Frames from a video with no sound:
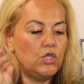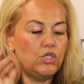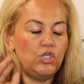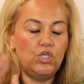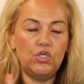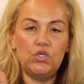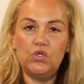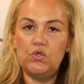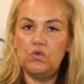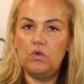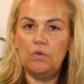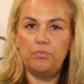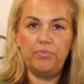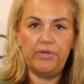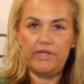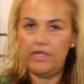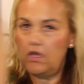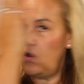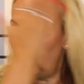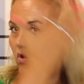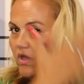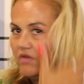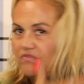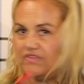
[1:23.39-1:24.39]
You put
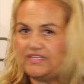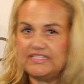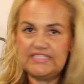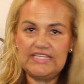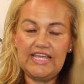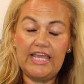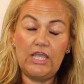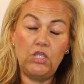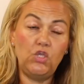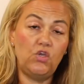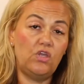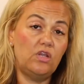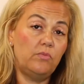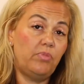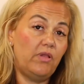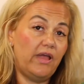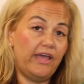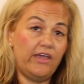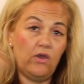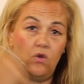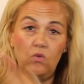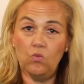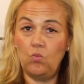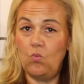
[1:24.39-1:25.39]
it all over the skin, you can
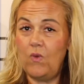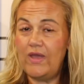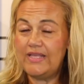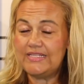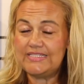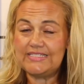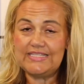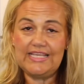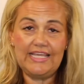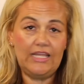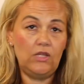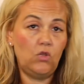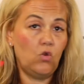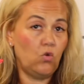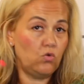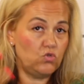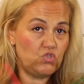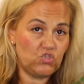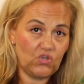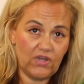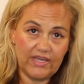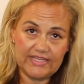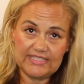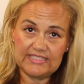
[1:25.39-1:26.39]
apply it on wet skin or
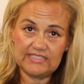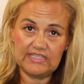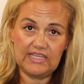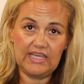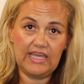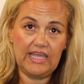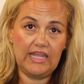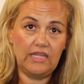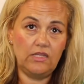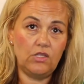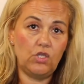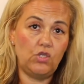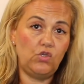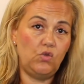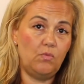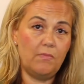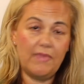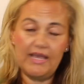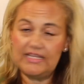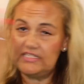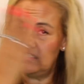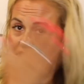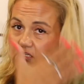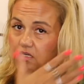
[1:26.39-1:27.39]
dry skin, you
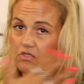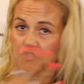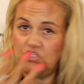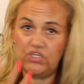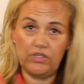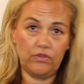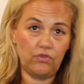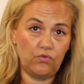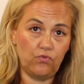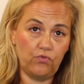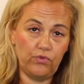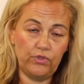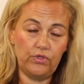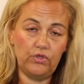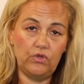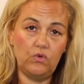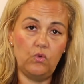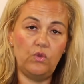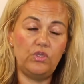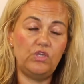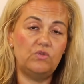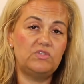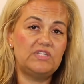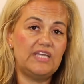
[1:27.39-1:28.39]
massage it
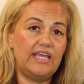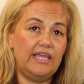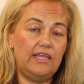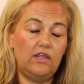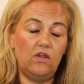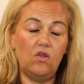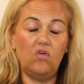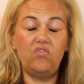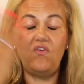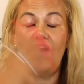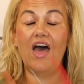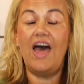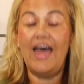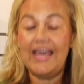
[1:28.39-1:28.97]
through, you take it off.